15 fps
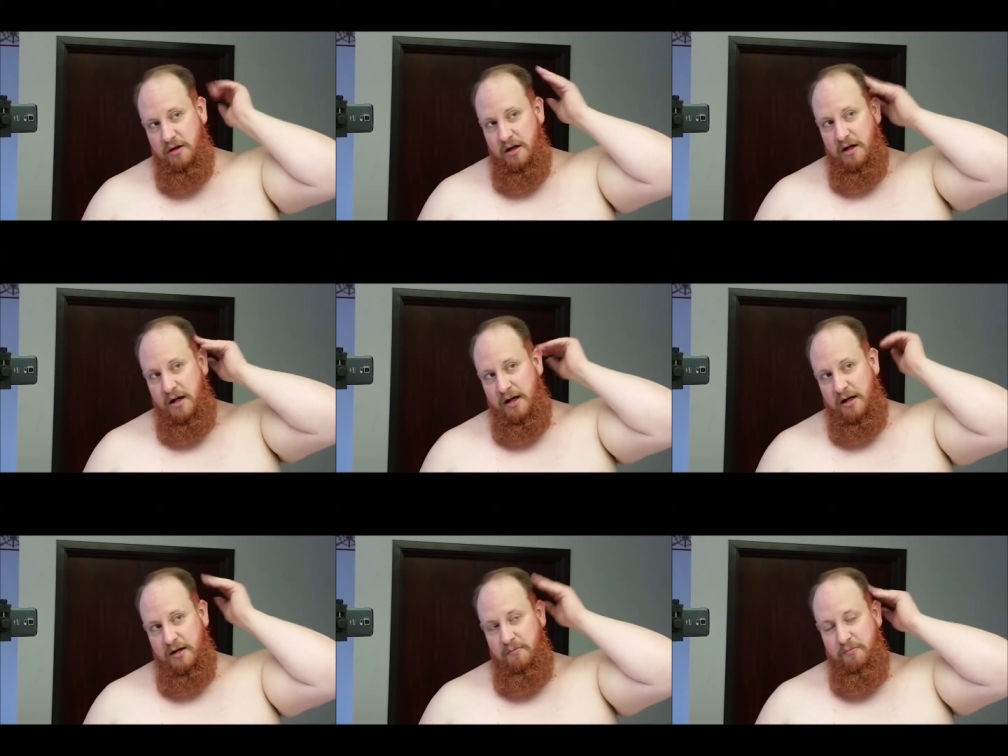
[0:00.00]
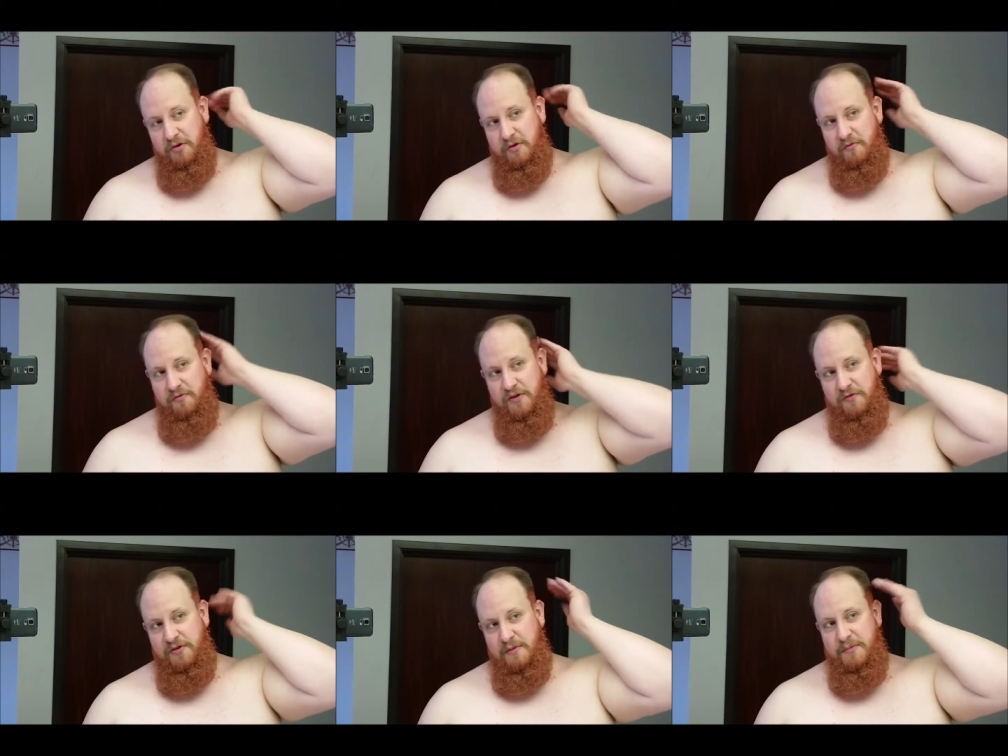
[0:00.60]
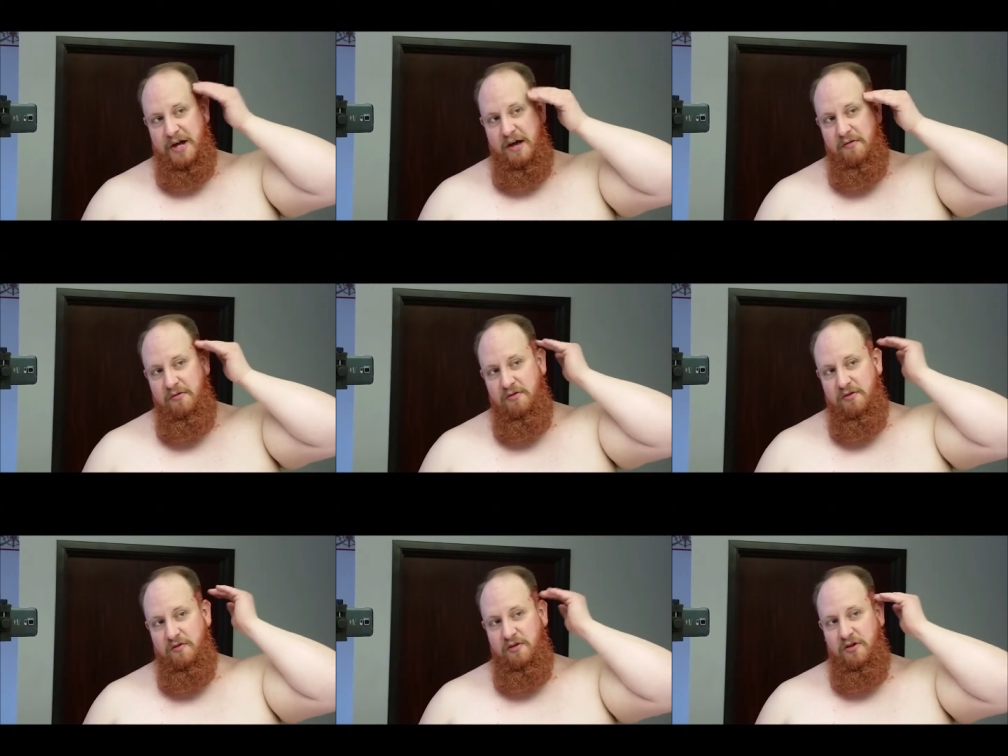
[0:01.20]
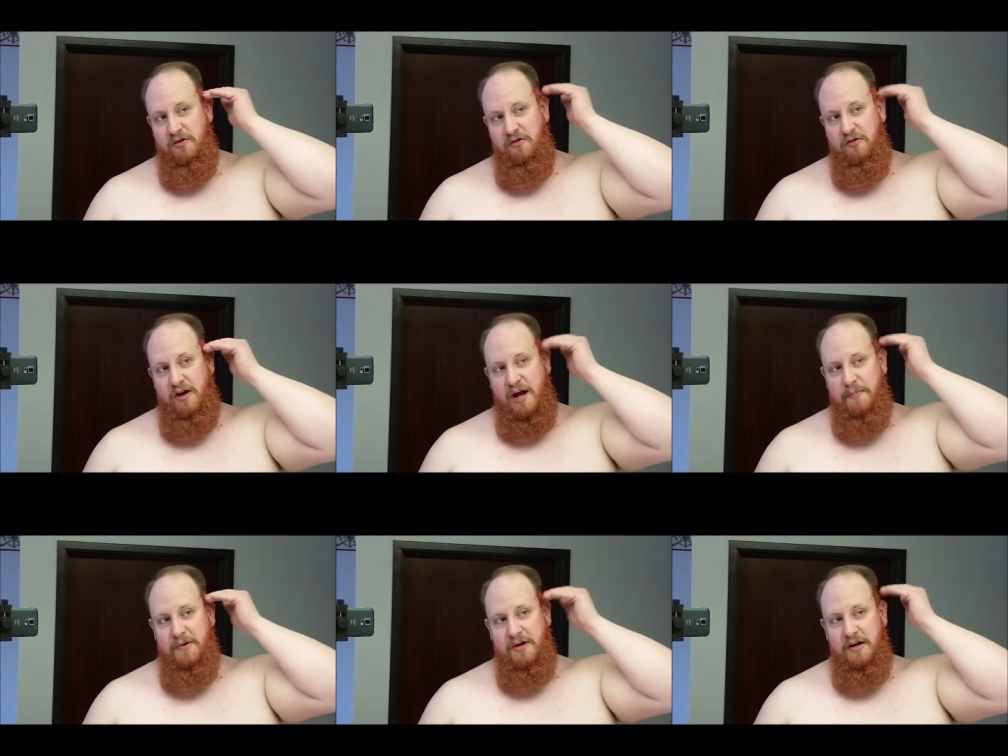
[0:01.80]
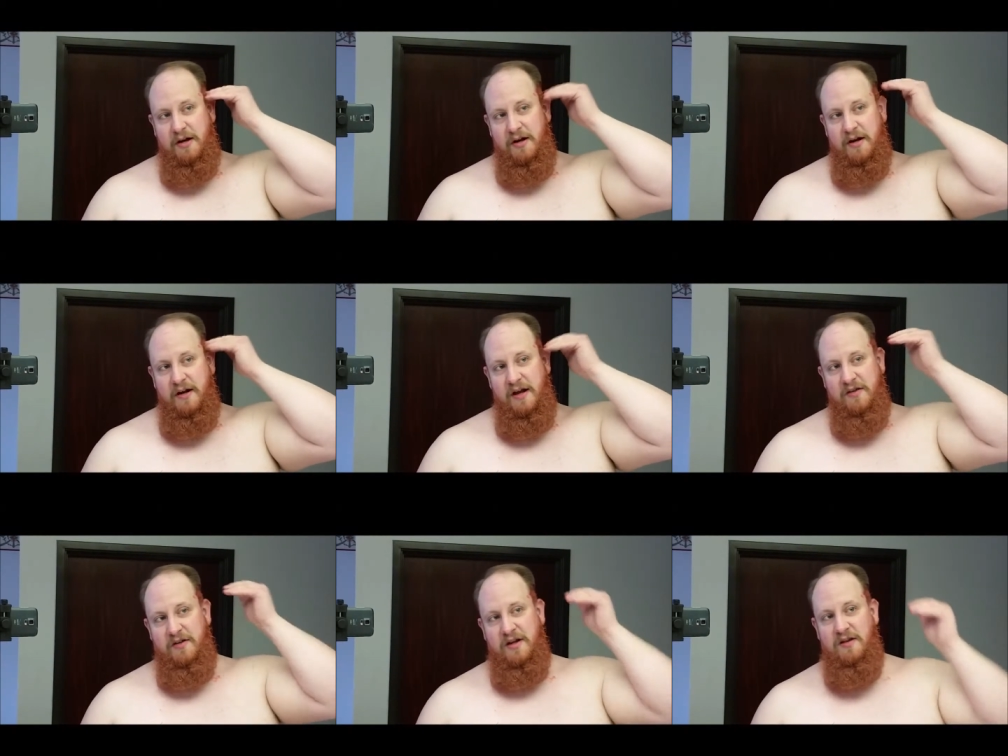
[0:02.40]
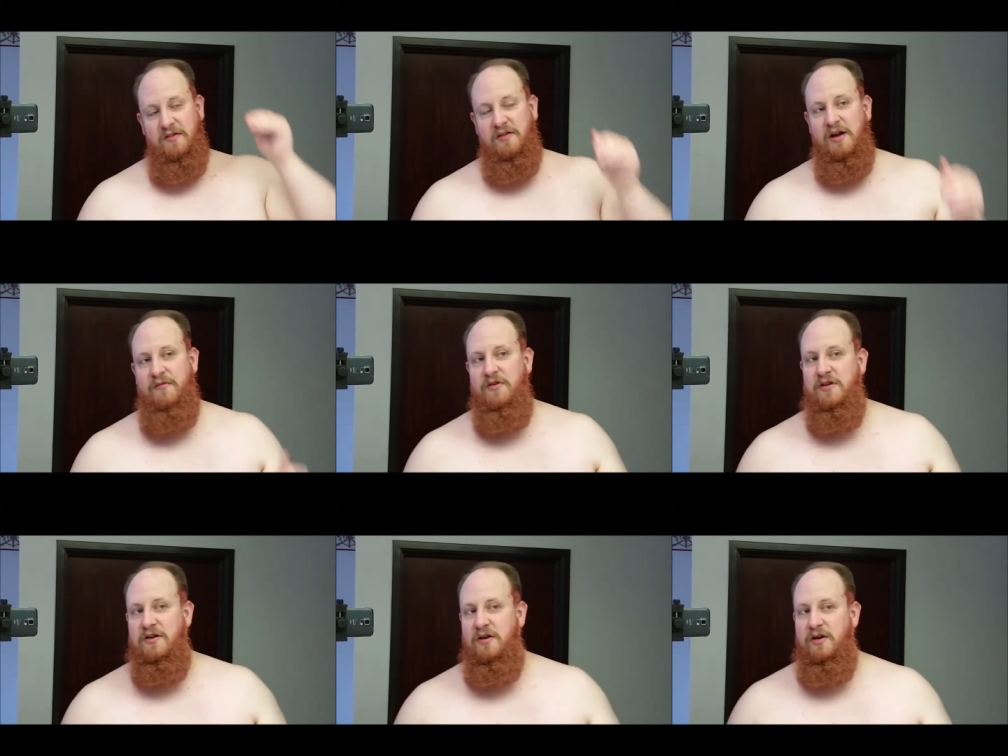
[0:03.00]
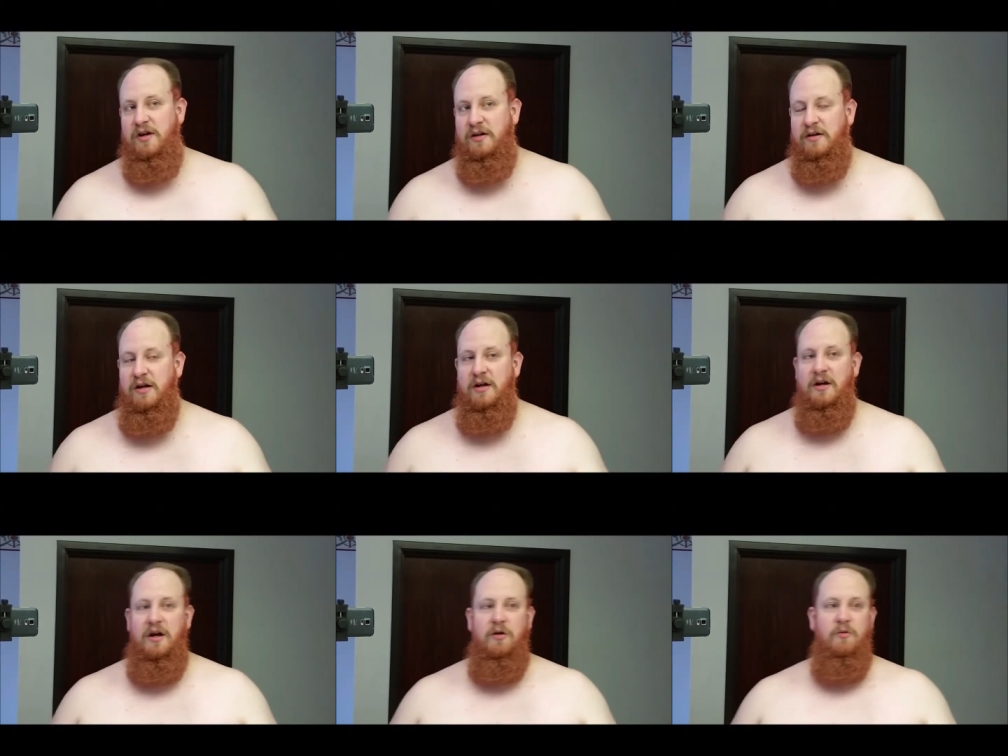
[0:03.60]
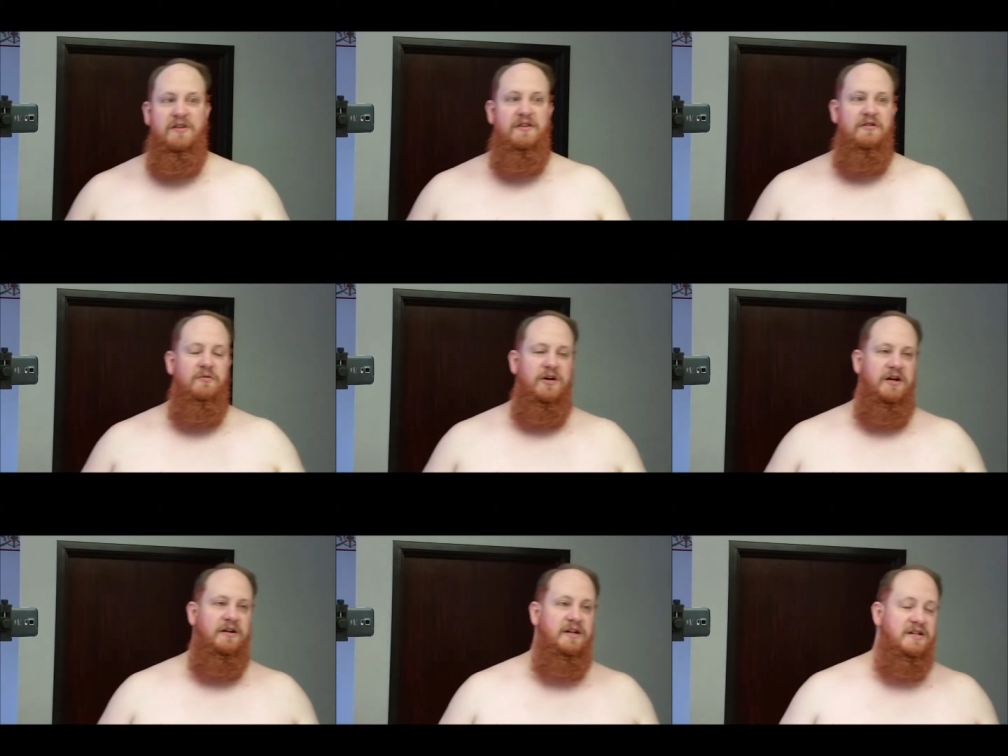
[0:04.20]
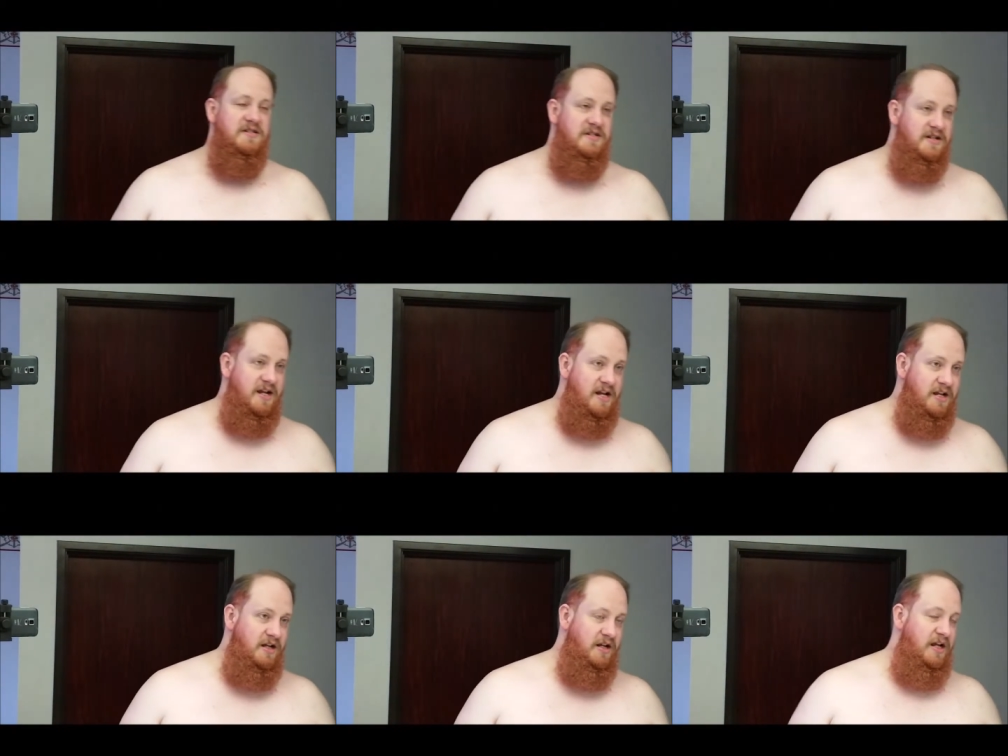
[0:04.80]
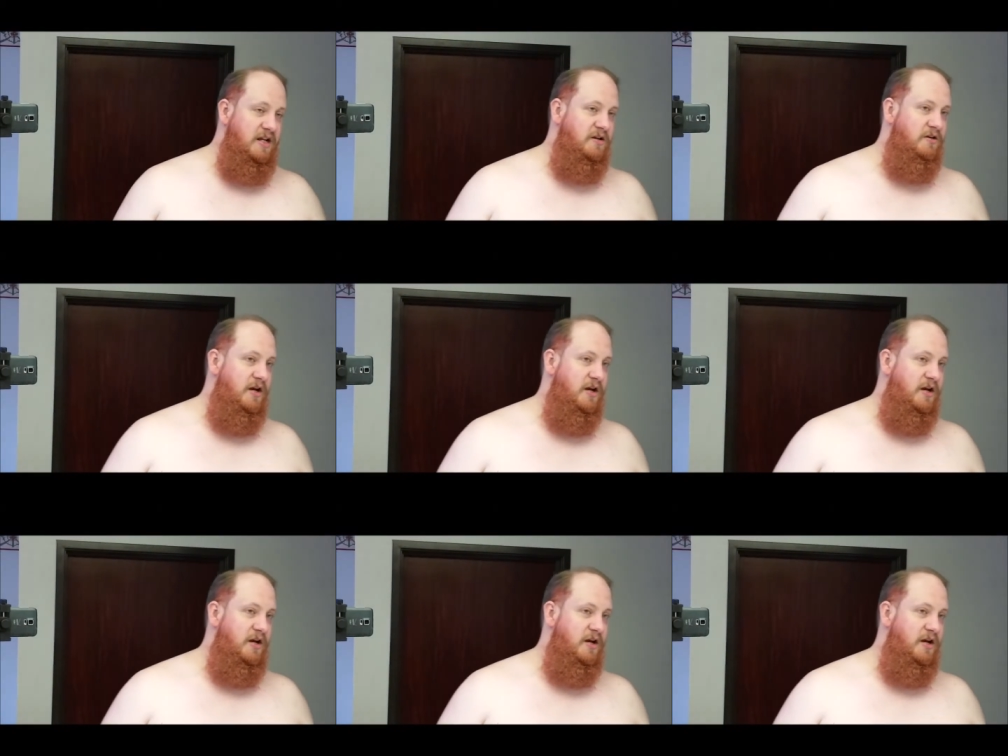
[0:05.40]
I could put 50 pounds of this crap in here, and as I discovered during Wizard World yesterday,